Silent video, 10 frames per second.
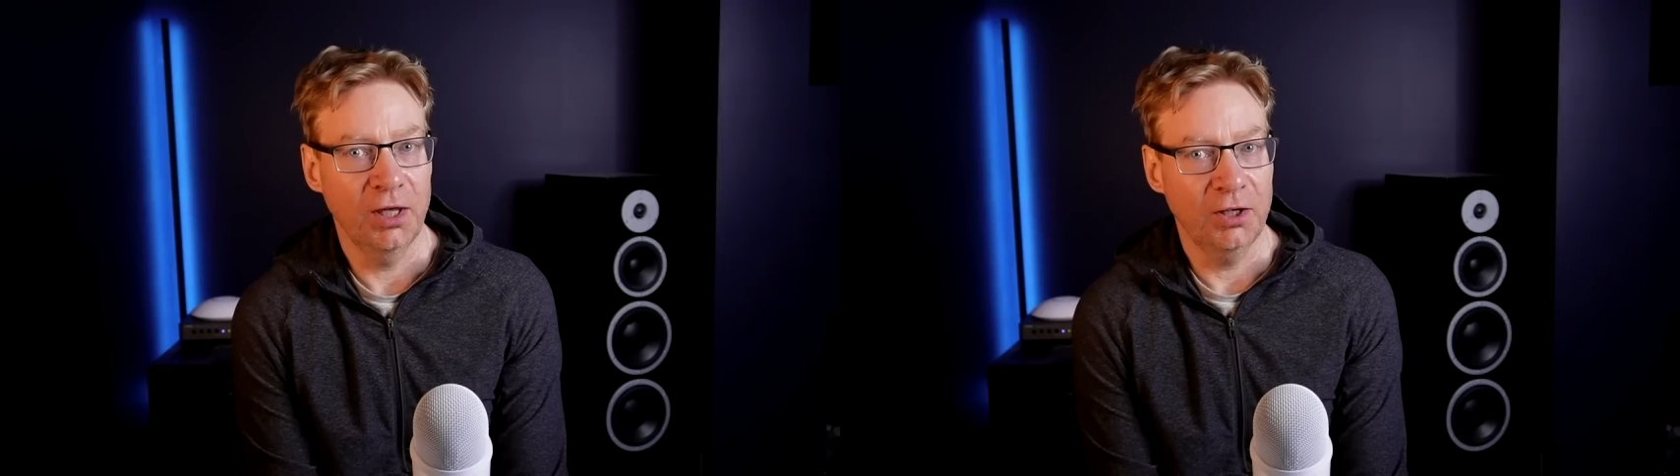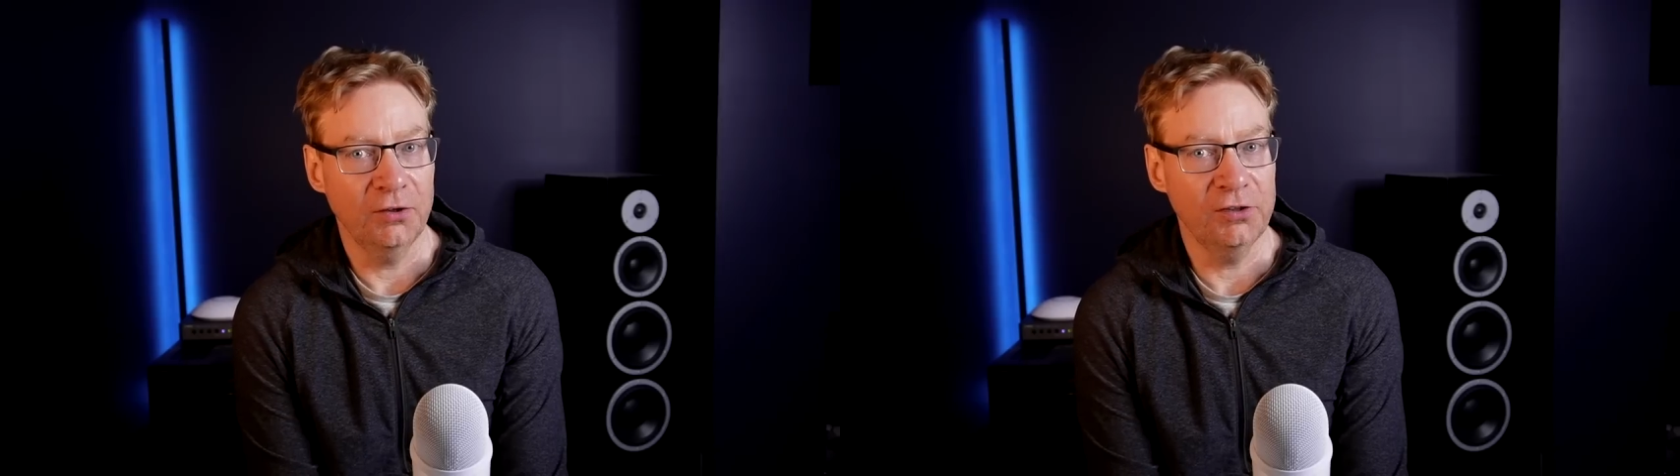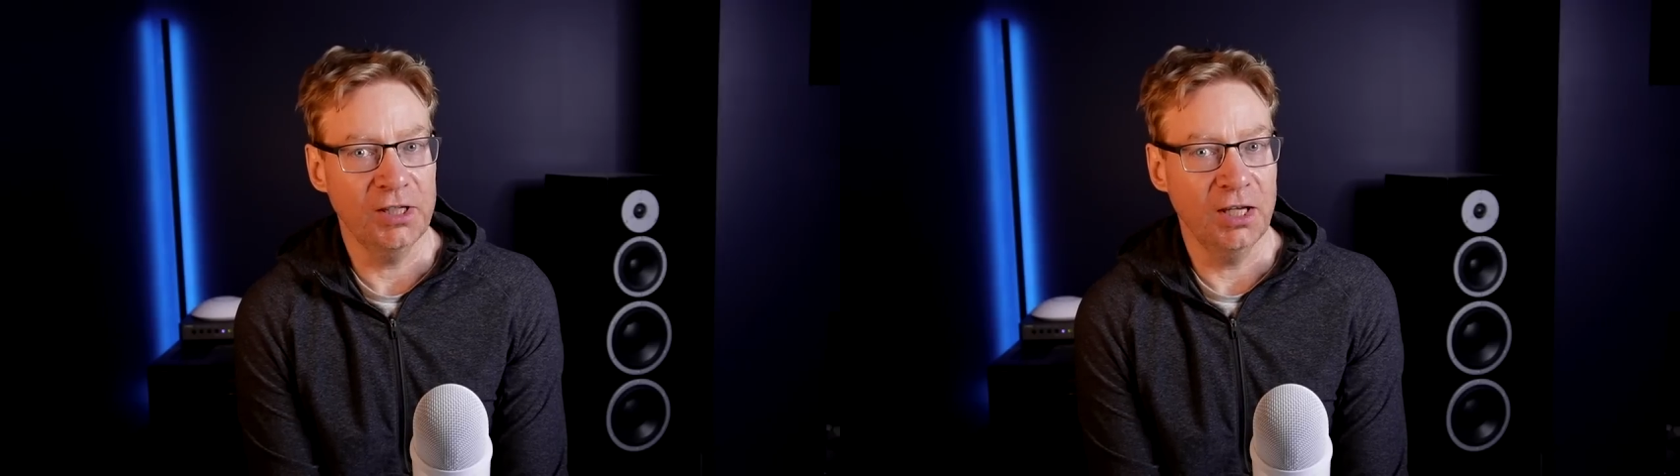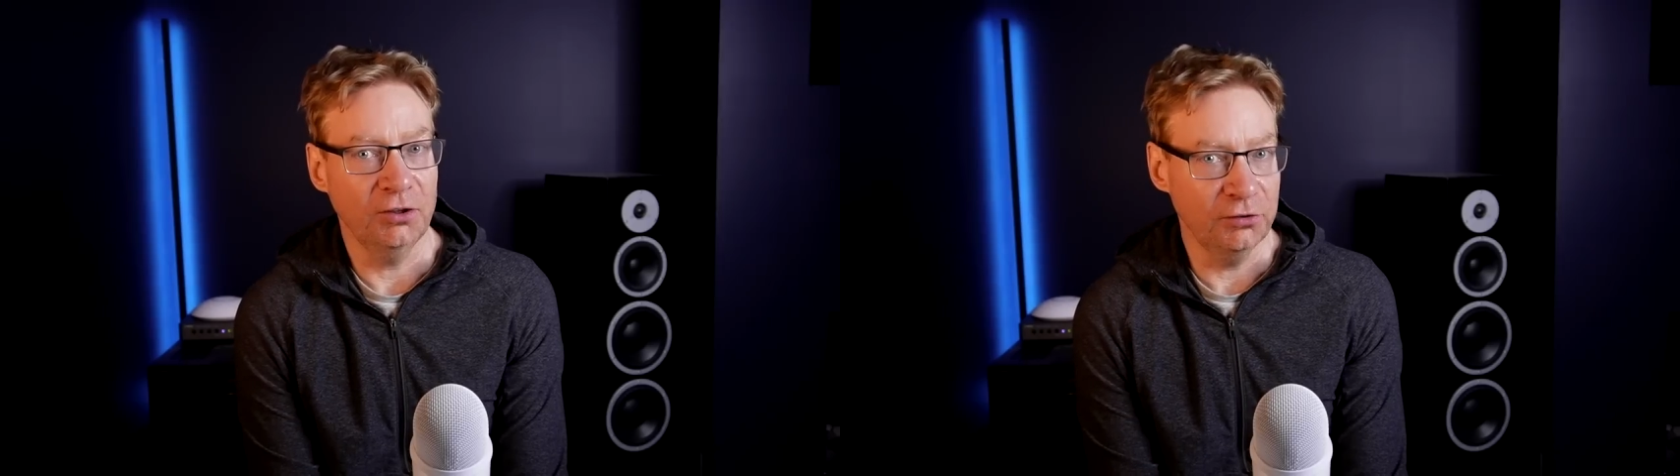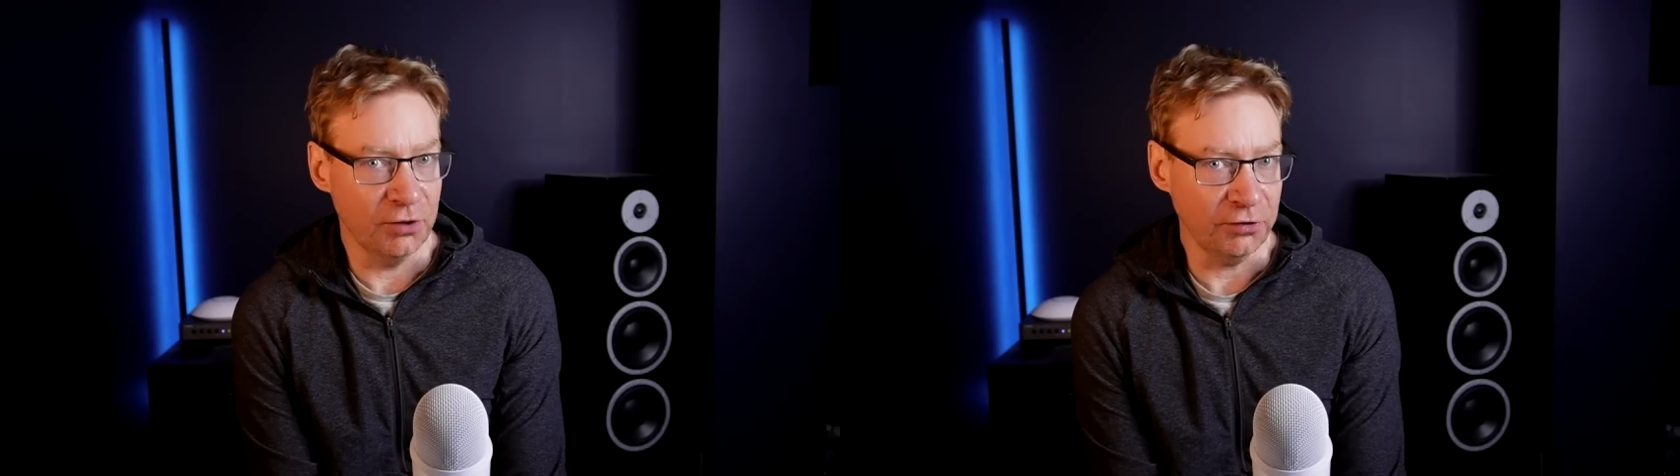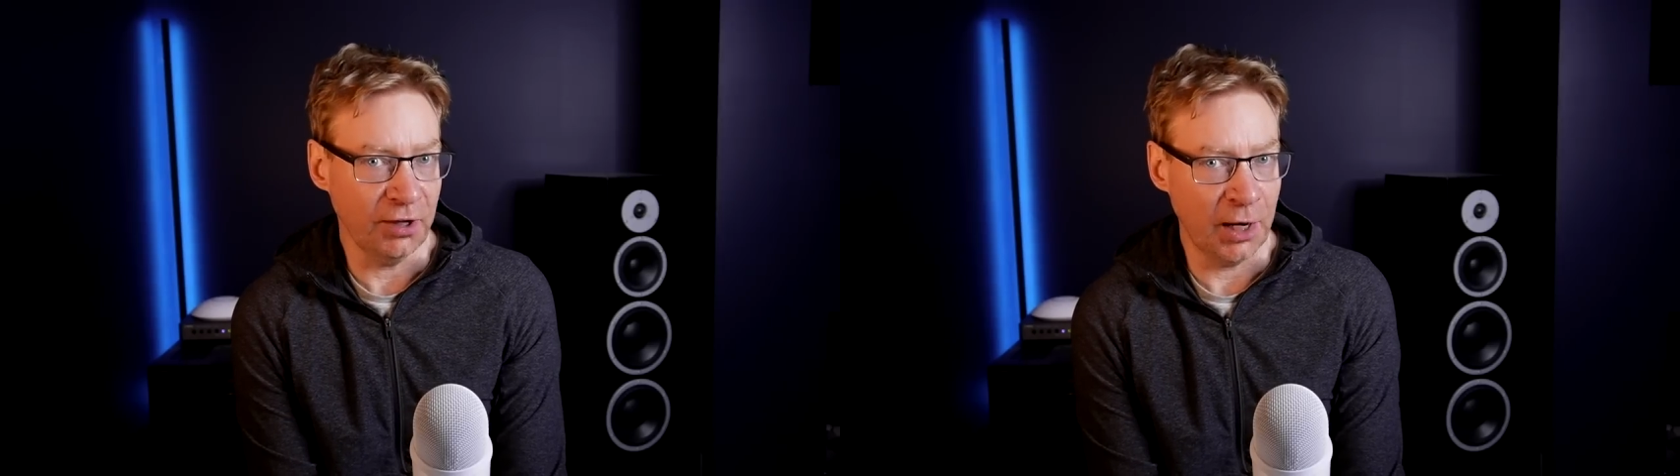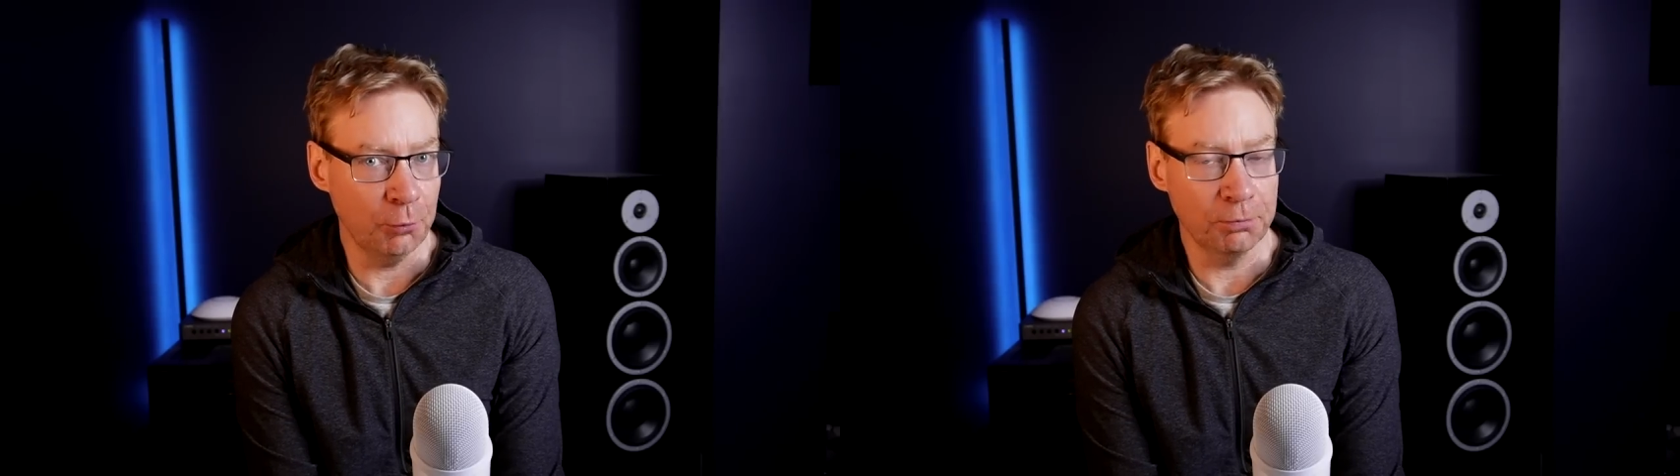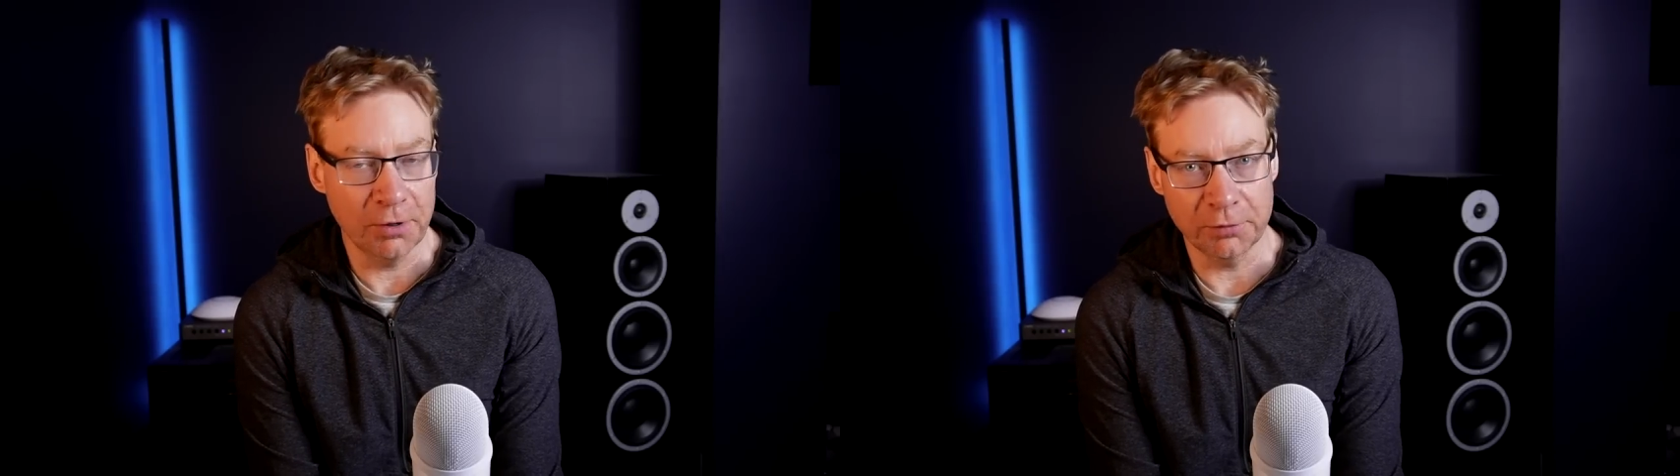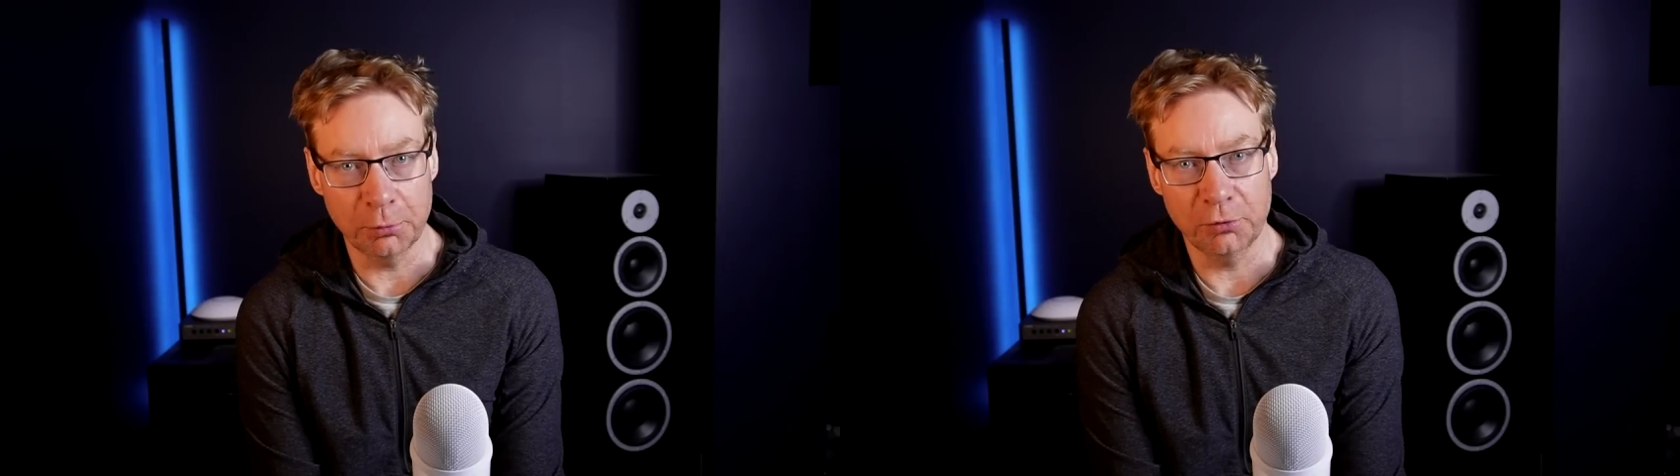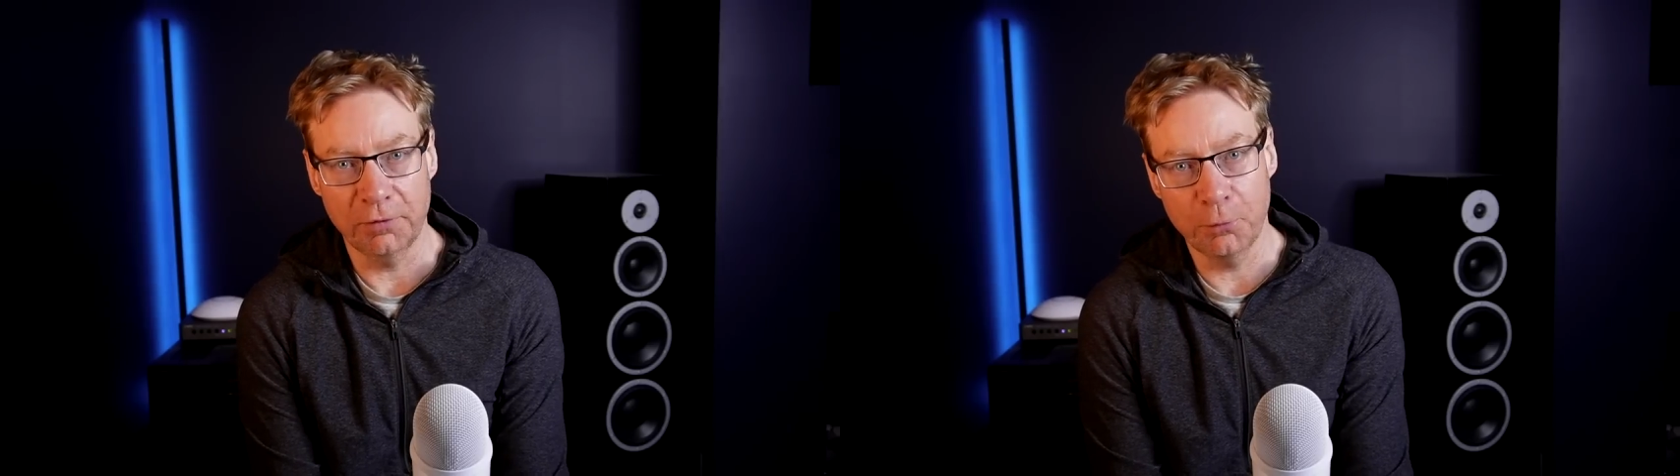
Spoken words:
and see just how more profitable